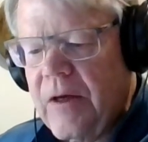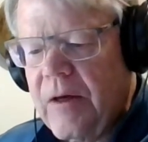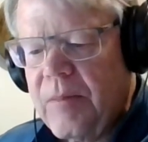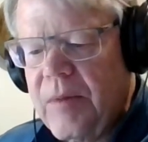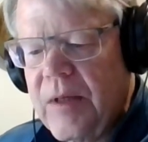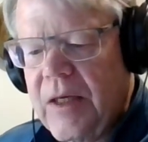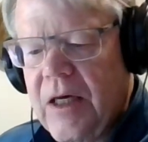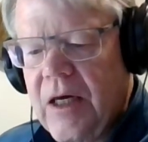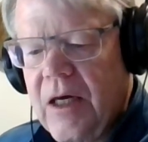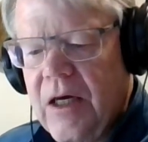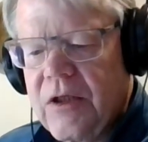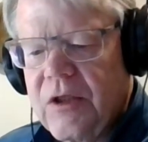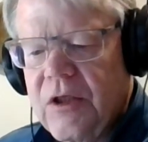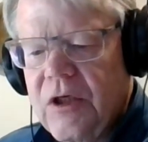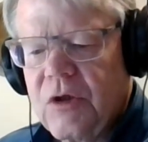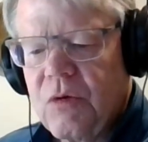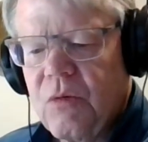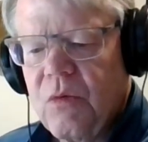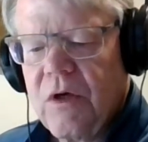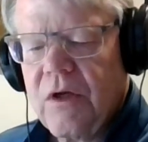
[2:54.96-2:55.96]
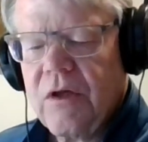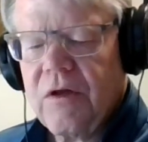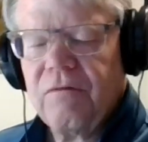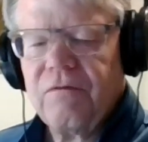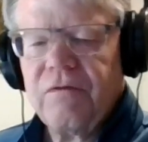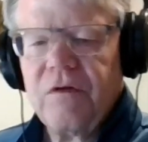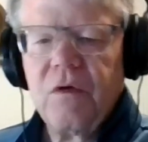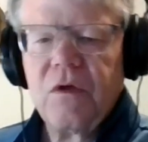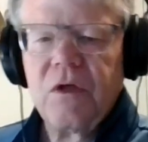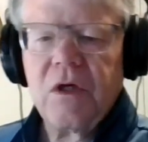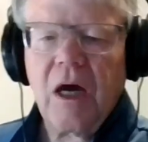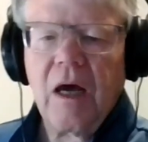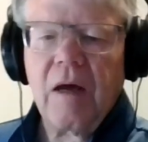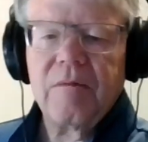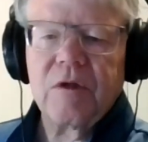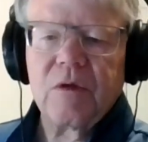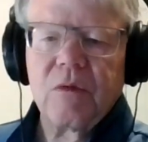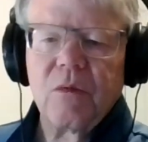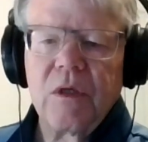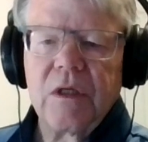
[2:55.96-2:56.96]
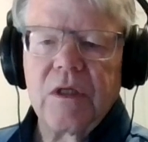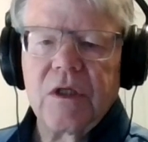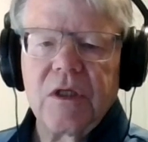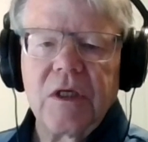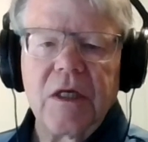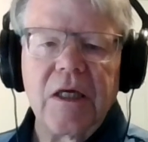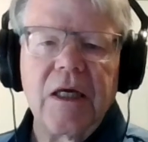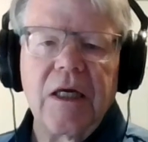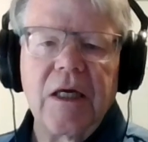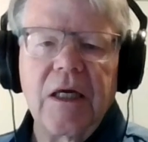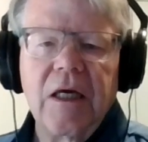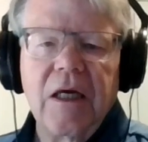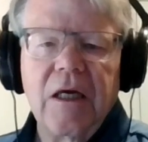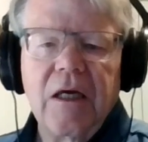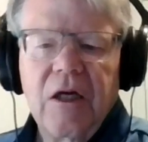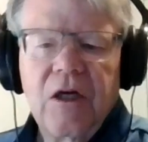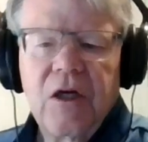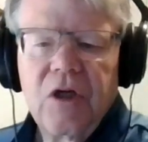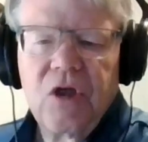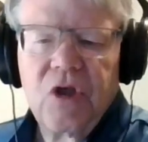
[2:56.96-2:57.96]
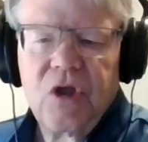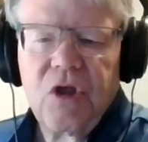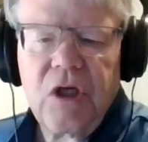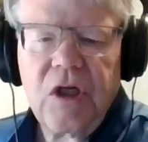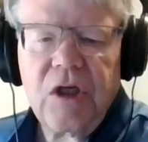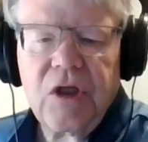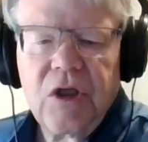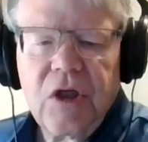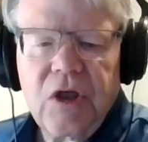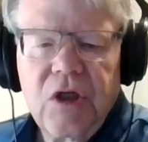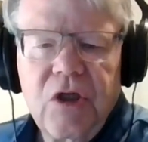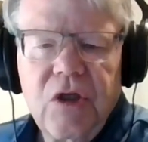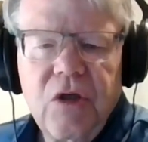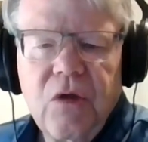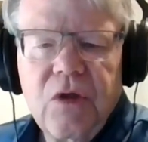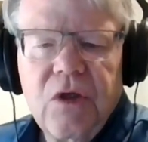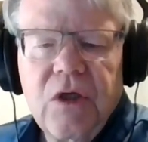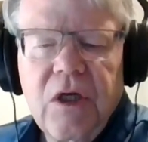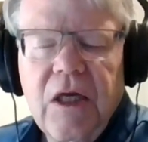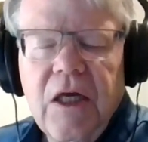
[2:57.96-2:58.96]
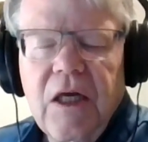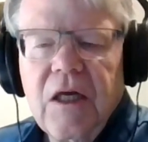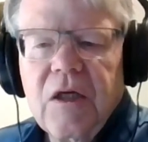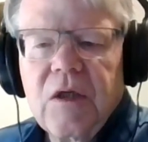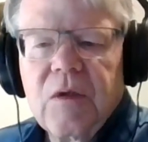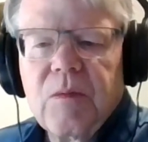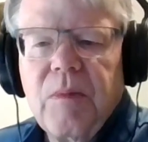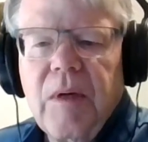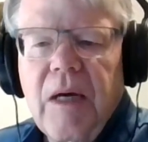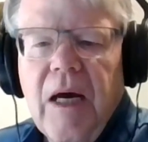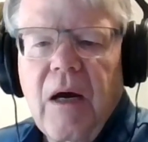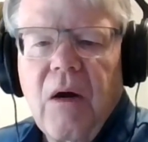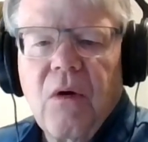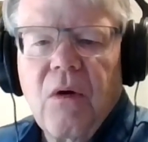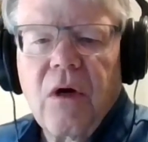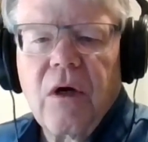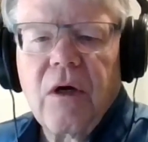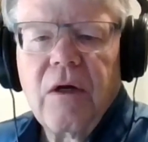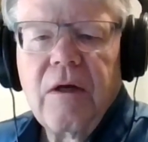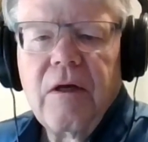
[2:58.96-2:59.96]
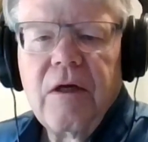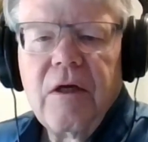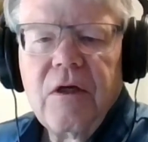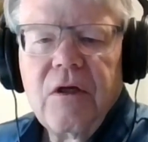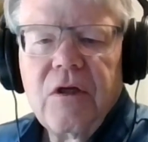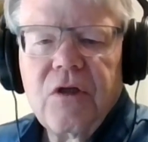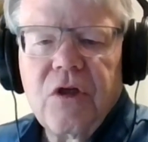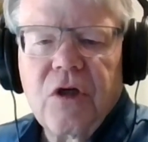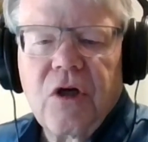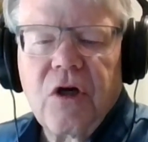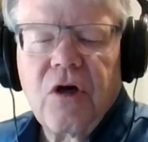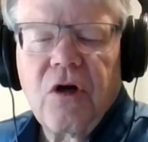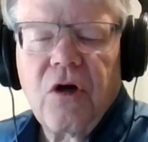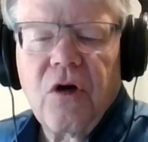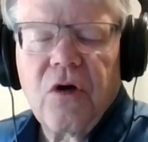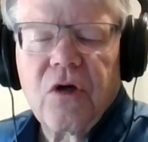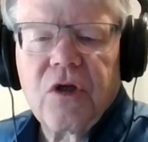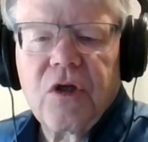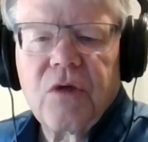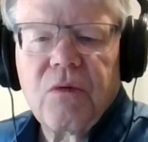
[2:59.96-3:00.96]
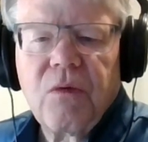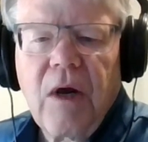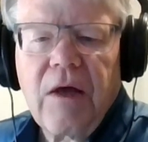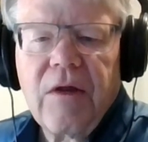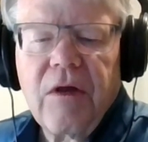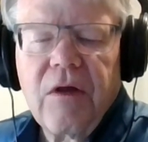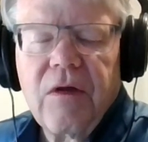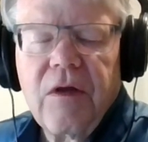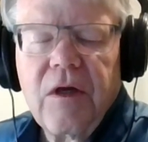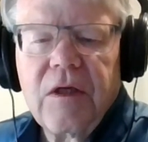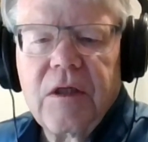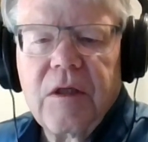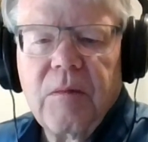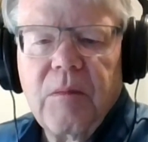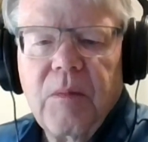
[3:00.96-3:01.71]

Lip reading: because it's one of the few times we see Jesus using his power to curse rather than to